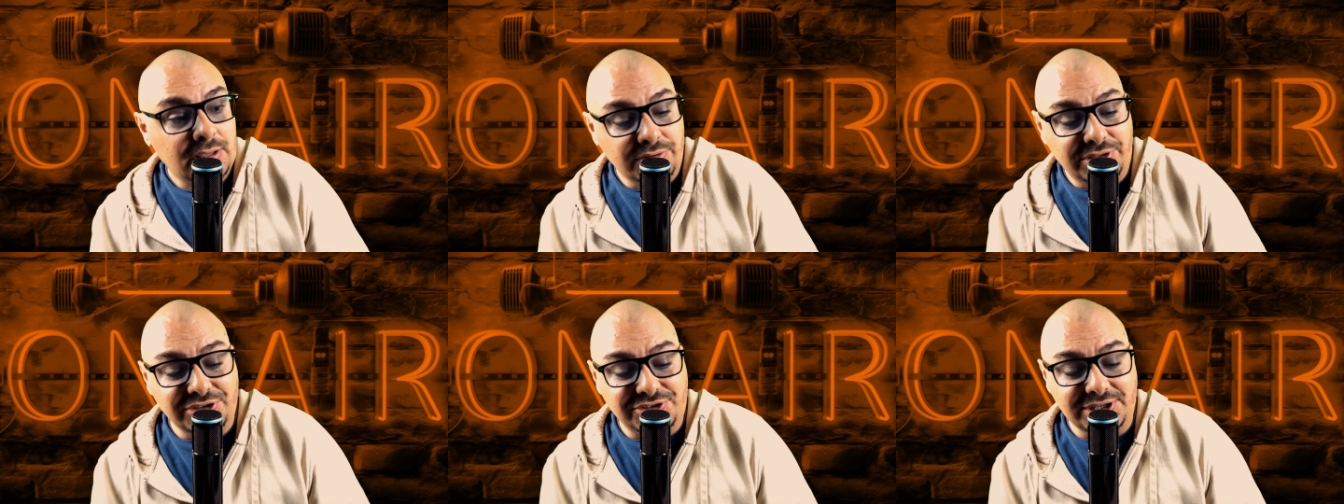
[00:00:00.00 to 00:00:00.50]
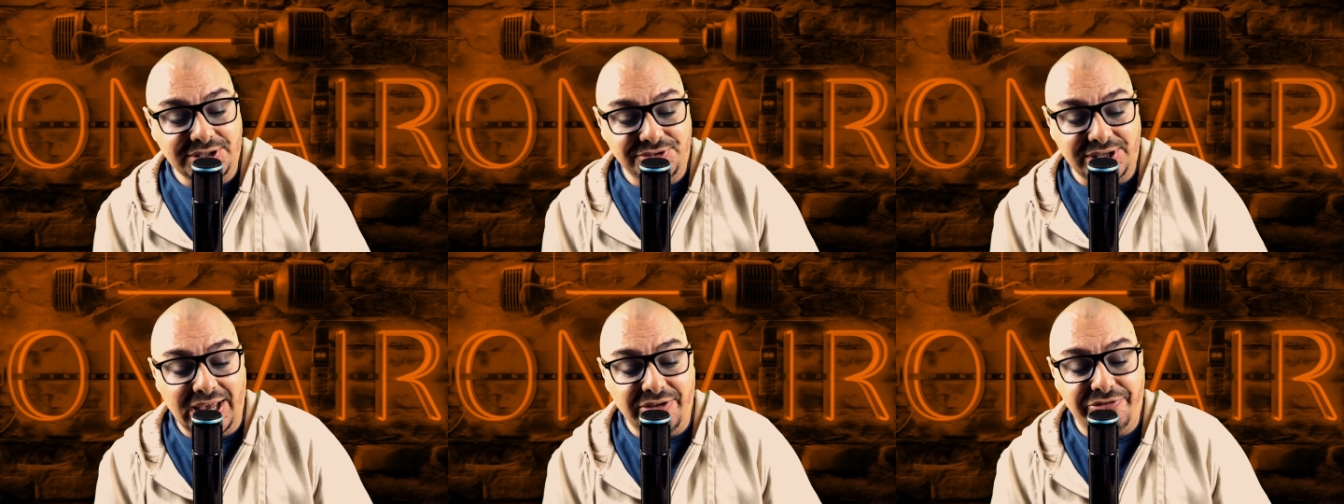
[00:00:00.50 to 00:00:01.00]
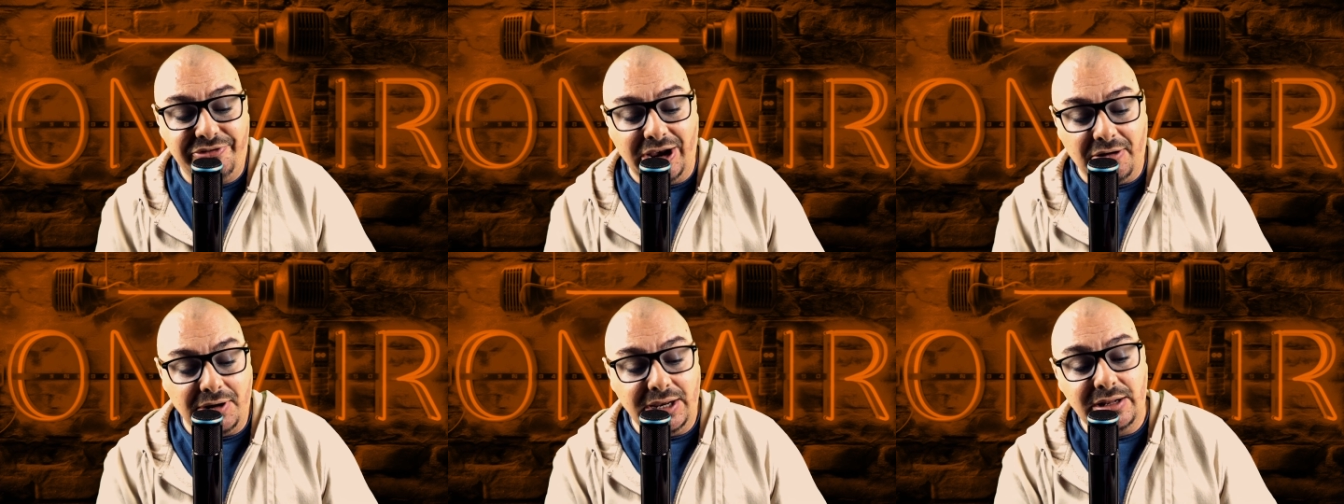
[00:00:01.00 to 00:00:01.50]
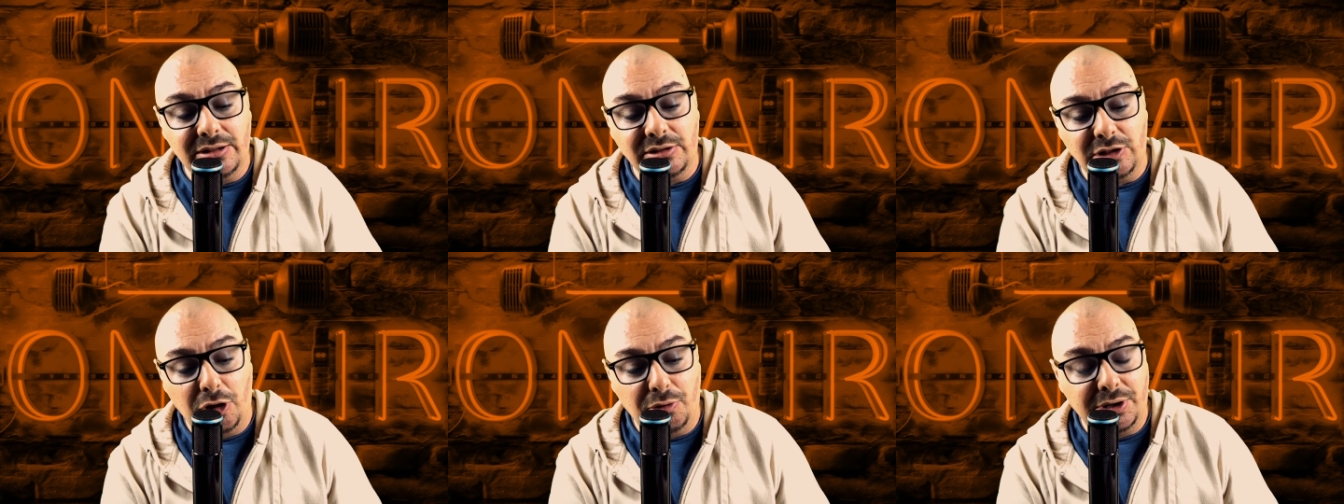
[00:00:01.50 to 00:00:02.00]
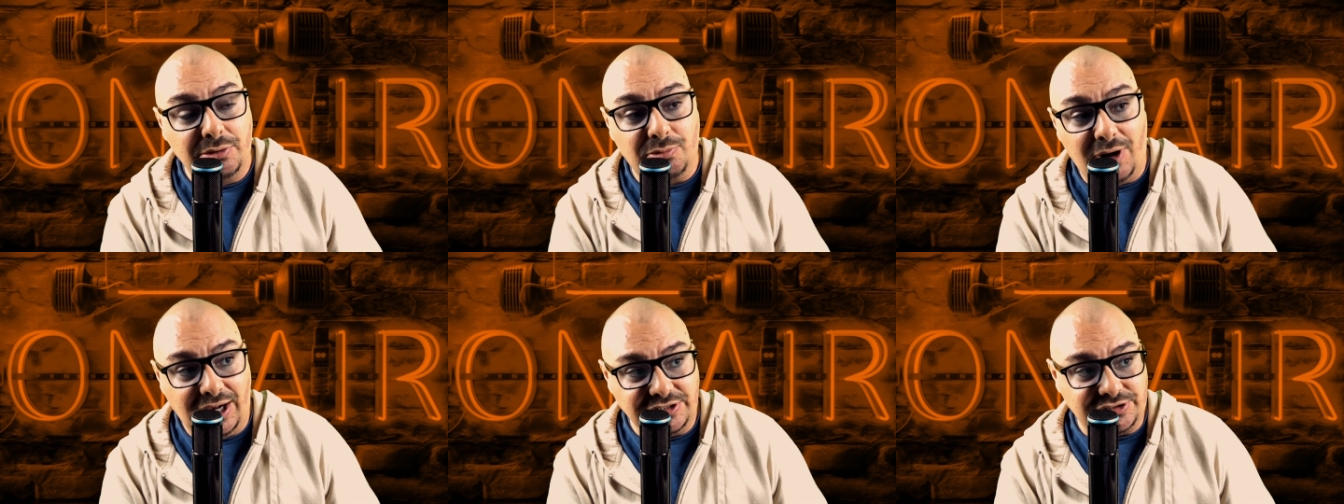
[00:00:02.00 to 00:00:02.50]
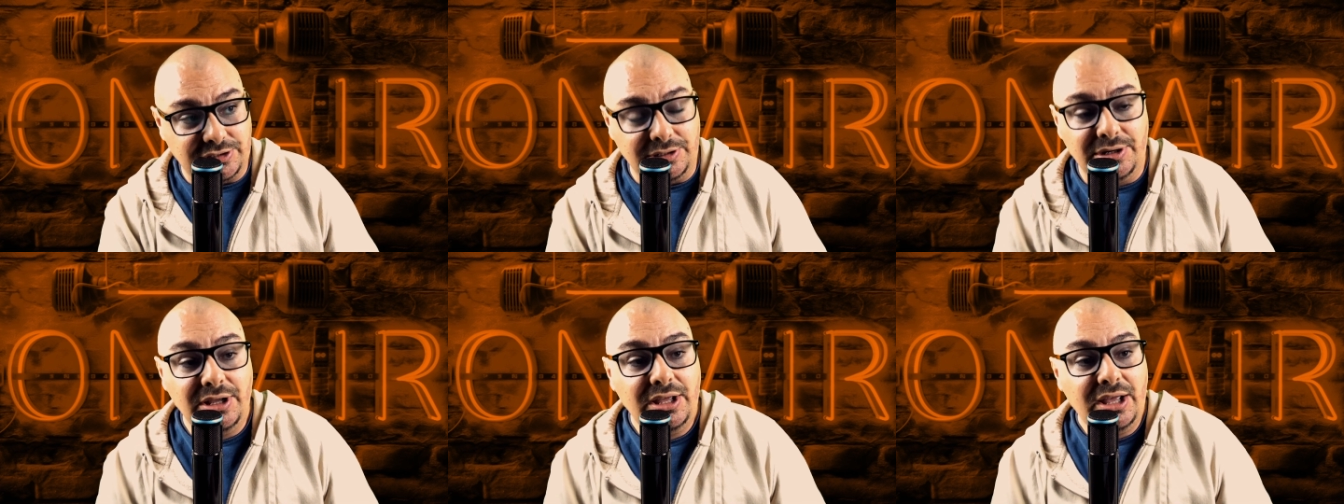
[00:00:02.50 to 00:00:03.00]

This is a very loaded roster,